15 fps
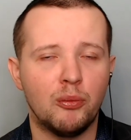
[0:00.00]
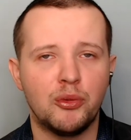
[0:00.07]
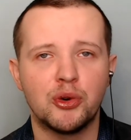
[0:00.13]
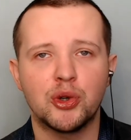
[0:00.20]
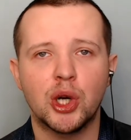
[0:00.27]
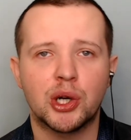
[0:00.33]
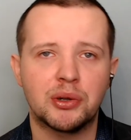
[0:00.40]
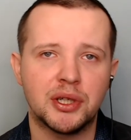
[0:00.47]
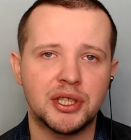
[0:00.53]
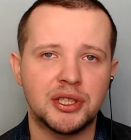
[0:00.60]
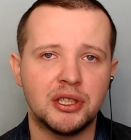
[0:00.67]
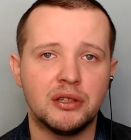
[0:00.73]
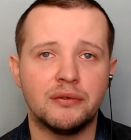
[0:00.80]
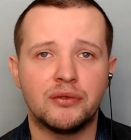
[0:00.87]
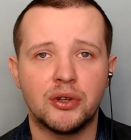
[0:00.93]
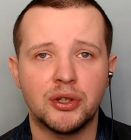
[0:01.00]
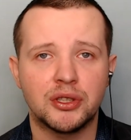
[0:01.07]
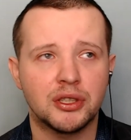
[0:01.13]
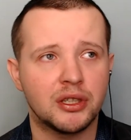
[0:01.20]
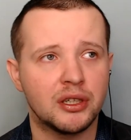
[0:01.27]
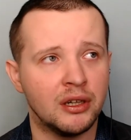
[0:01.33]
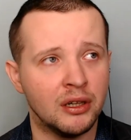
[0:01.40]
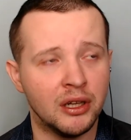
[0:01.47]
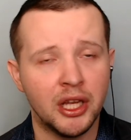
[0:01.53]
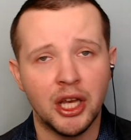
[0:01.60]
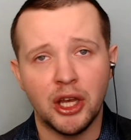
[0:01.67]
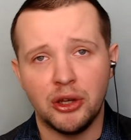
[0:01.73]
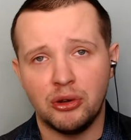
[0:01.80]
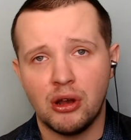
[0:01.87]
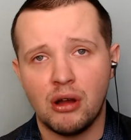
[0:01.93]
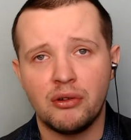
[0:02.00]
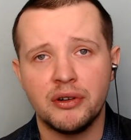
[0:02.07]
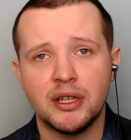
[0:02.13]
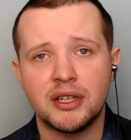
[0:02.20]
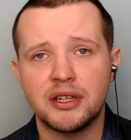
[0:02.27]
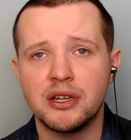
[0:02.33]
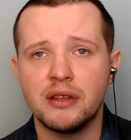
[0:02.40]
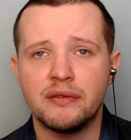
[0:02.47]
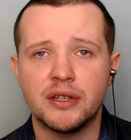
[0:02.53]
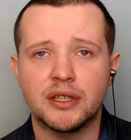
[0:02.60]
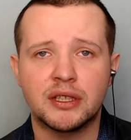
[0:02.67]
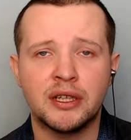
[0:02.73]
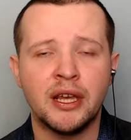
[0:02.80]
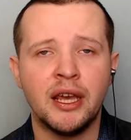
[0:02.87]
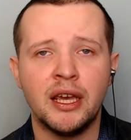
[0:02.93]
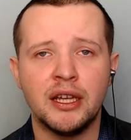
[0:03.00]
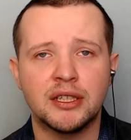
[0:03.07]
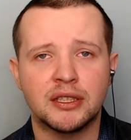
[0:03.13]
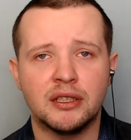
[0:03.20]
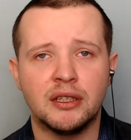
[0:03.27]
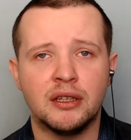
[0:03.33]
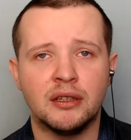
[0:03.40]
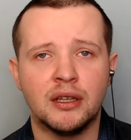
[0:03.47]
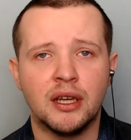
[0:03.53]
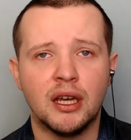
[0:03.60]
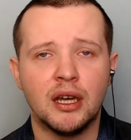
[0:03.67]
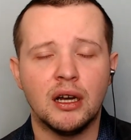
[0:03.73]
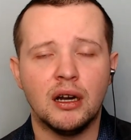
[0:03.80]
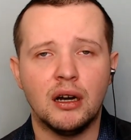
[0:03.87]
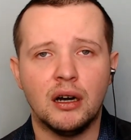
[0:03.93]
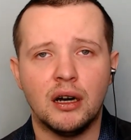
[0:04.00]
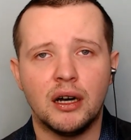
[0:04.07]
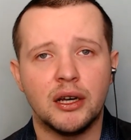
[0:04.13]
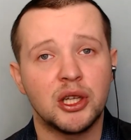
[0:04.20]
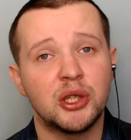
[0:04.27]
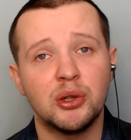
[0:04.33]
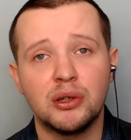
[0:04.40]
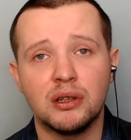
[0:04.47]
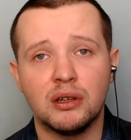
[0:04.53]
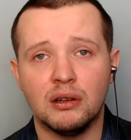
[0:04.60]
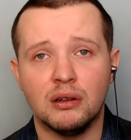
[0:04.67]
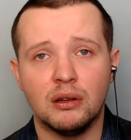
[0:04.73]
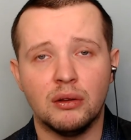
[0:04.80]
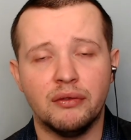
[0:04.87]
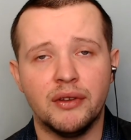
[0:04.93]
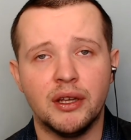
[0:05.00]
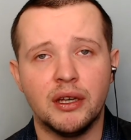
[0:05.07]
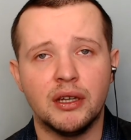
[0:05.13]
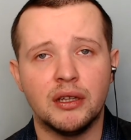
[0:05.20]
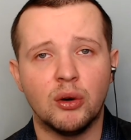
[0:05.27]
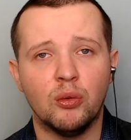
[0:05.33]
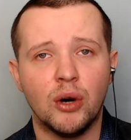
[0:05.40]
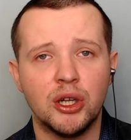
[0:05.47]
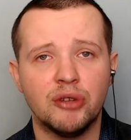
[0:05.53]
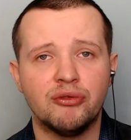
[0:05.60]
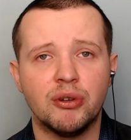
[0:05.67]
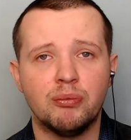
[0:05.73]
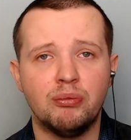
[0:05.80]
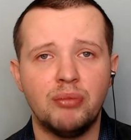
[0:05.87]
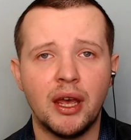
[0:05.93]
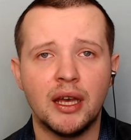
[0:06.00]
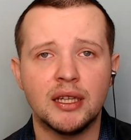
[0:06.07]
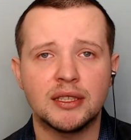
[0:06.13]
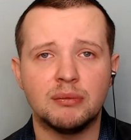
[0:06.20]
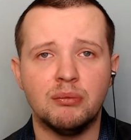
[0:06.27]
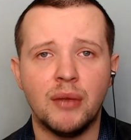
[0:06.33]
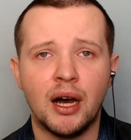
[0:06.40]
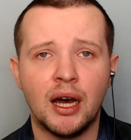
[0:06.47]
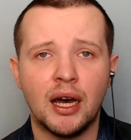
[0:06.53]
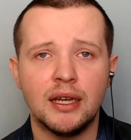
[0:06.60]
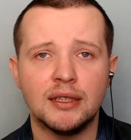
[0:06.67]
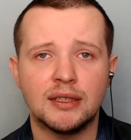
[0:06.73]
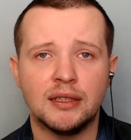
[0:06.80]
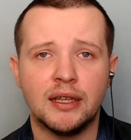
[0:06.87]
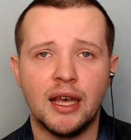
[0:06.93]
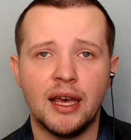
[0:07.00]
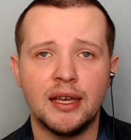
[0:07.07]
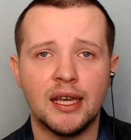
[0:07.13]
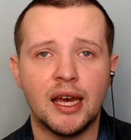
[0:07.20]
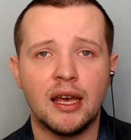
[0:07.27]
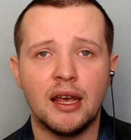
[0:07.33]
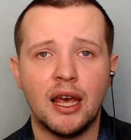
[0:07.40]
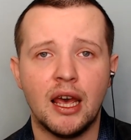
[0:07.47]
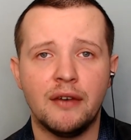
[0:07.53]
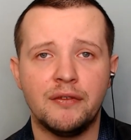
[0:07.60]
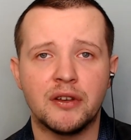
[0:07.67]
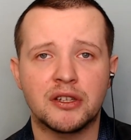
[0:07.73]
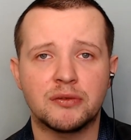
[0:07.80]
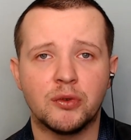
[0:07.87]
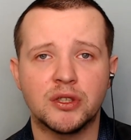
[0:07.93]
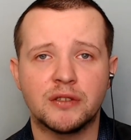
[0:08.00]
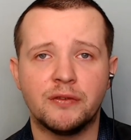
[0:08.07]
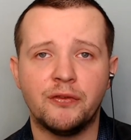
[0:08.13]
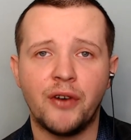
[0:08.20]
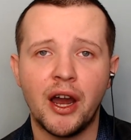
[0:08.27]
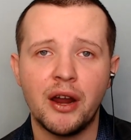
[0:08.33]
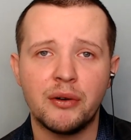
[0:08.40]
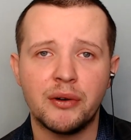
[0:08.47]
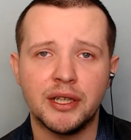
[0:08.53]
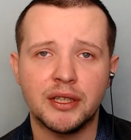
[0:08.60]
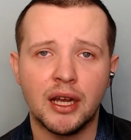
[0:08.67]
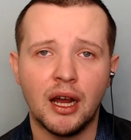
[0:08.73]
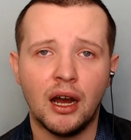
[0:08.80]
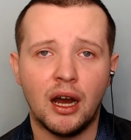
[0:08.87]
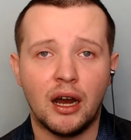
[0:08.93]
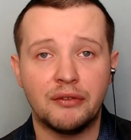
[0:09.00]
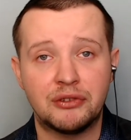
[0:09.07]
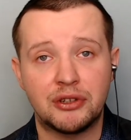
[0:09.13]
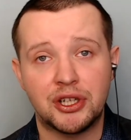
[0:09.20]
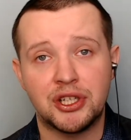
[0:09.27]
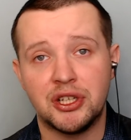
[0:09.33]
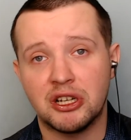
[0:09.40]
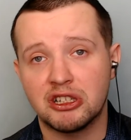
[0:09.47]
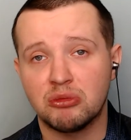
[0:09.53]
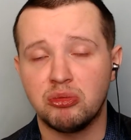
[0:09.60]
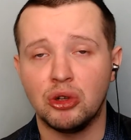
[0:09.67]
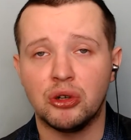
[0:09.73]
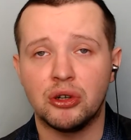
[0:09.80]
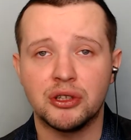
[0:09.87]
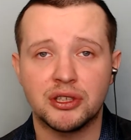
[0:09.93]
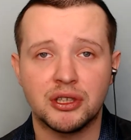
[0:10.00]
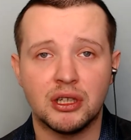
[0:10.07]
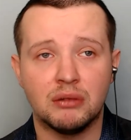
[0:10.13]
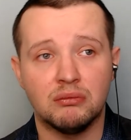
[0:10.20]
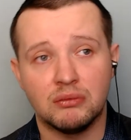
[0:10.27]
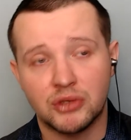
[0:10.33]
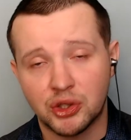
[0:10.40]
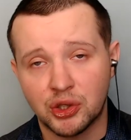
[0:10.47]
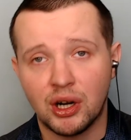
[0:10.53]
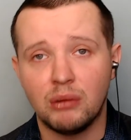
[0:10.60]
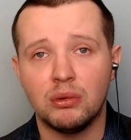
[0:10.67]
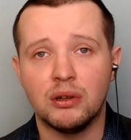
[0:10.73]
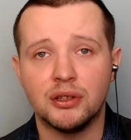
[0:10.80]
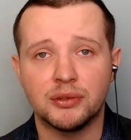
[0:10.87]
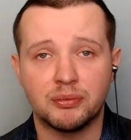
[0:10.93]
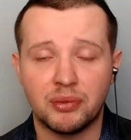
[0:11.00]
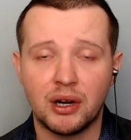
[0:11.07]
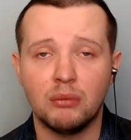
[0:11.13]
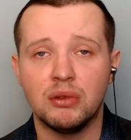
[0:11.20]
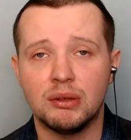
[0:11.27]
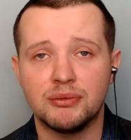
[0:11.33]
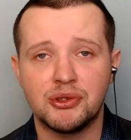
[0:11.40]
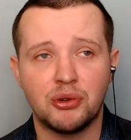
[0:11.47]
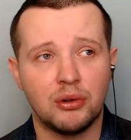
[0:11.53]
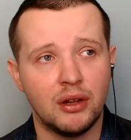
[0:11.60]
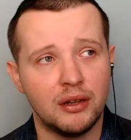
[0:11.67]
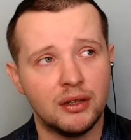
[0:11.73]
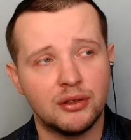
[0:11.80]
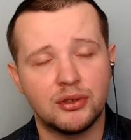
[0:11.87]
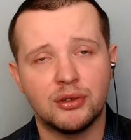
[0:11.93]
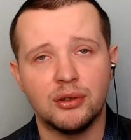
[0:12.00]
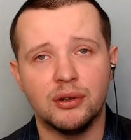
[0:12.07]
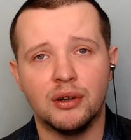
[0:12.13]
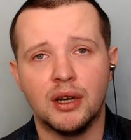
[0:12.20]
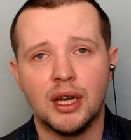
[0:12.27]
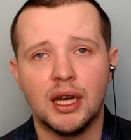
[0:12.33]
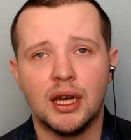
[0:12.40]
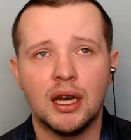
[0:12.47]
bureaucracy in vertical. You already seen this case in Google. Then one of the best minds in AI ethics was fired after she explored some problems related to